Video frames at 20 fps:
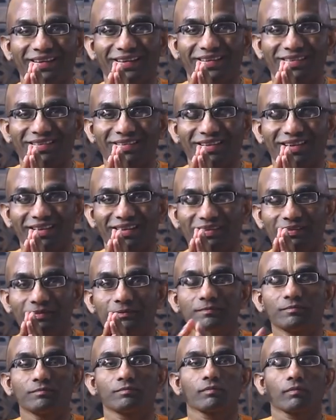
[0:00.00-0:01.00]
Krishna.
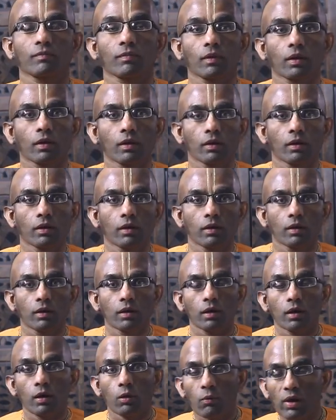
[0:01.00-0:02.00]

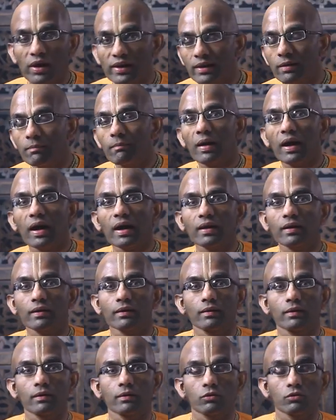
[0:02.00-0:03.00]
Welcome
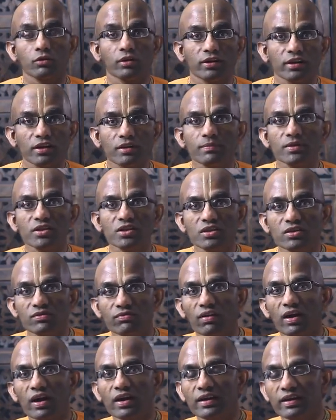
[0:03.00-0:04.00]
back to the
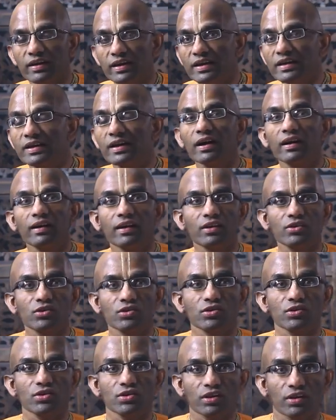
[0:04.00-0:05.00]
Demystifying
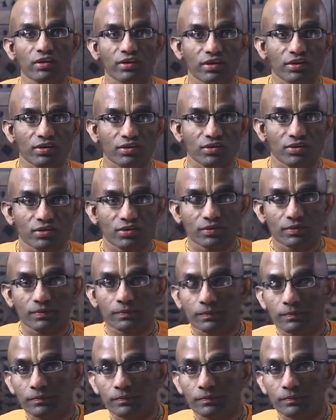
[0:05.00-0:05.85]
Reincarnation series.